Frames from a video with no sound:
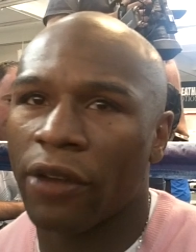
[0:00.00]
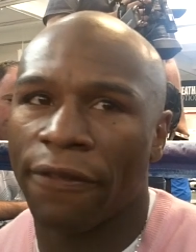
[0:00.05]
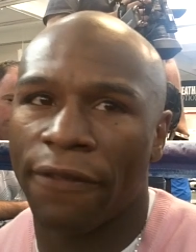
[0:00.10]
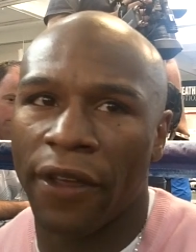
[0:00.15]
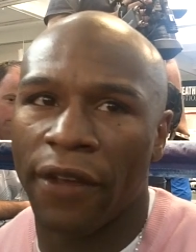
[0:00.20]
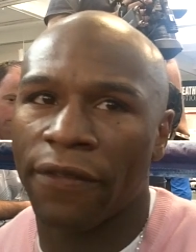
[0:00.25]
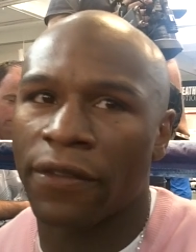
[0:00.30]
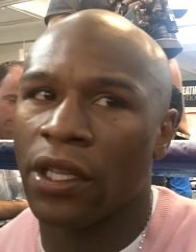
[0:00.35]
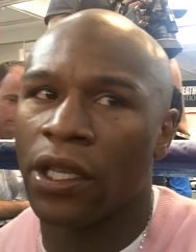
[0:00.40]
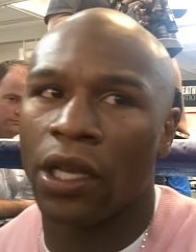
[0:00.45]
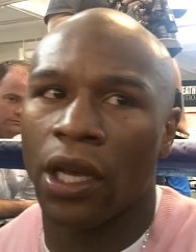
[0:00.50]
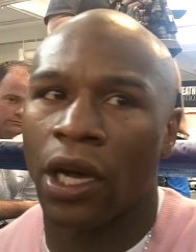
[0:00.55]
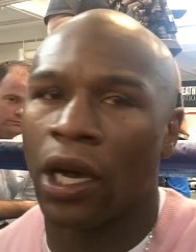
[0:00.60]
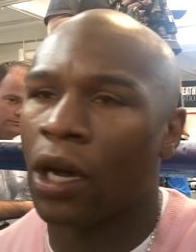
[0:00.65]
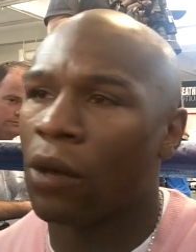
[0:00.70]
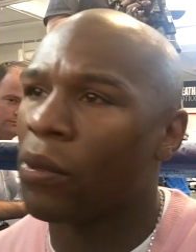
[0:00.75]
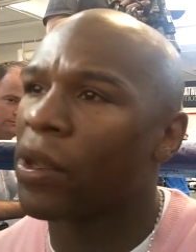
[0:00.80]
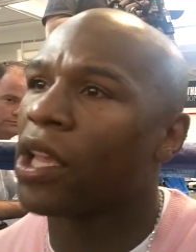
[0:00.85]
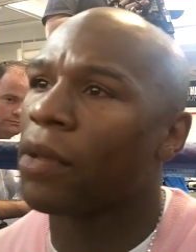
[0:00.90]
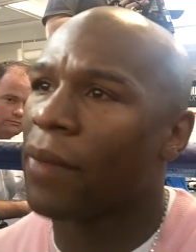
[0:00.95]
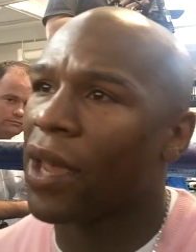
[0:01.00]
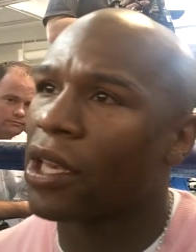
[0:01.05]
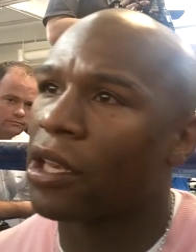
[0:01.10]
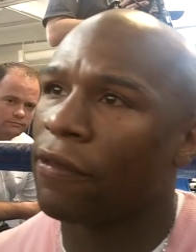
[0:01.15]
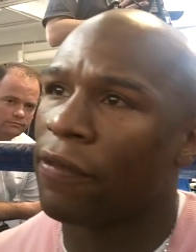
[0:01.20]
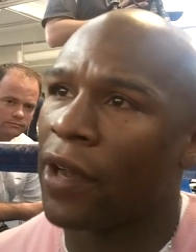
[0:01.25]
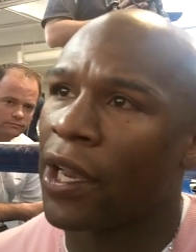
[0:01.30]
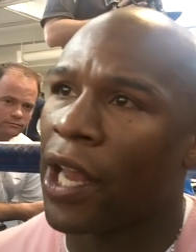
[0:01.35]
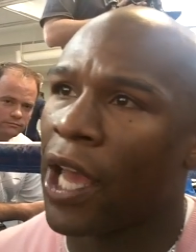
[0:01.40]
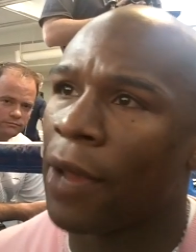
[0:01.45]
150, we can make
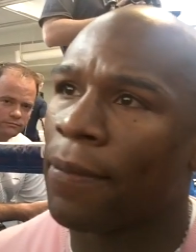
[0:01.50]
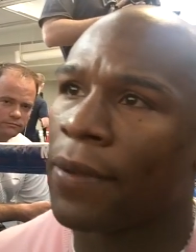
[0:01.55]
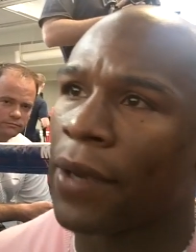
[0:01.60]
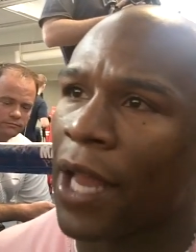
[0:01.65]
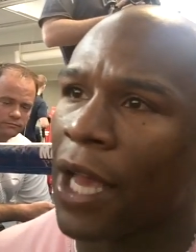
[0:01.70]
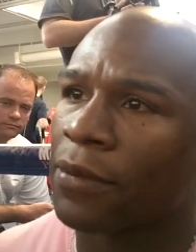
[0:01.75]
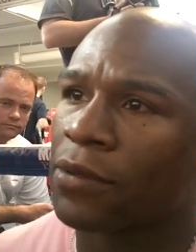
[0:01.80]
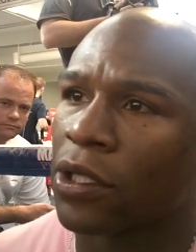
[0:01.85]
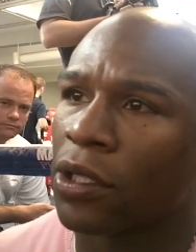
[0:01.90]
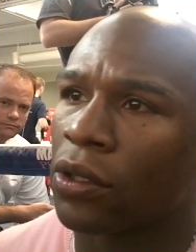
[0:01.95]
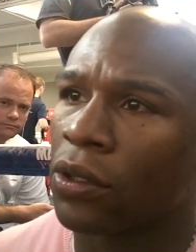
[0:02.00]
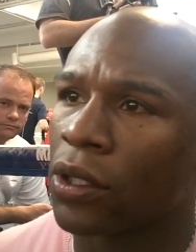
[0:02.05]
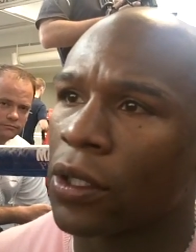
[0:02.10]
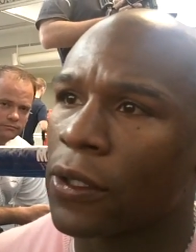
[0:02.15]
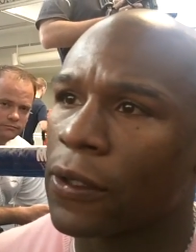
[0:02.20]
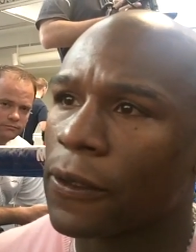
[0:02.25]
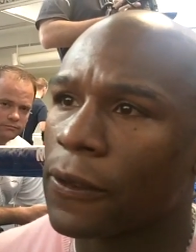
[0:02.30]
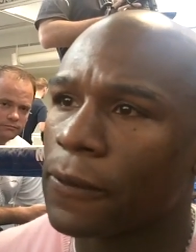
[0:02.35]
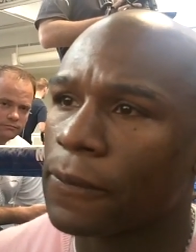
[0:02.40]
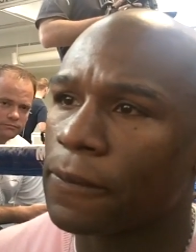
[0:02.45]
the fight happen, absolutely.